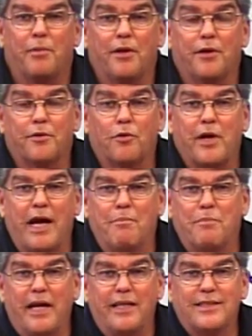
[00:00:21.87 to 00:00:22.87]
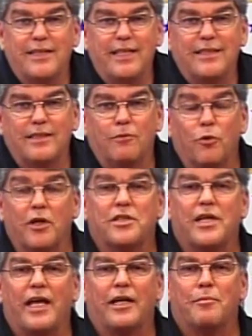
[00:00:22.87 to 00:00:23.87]
political campaign season, and we're
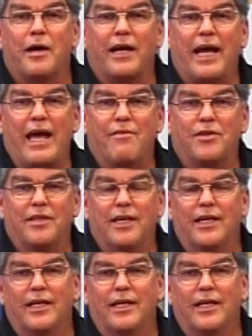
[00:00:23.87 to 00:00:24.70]
excited about having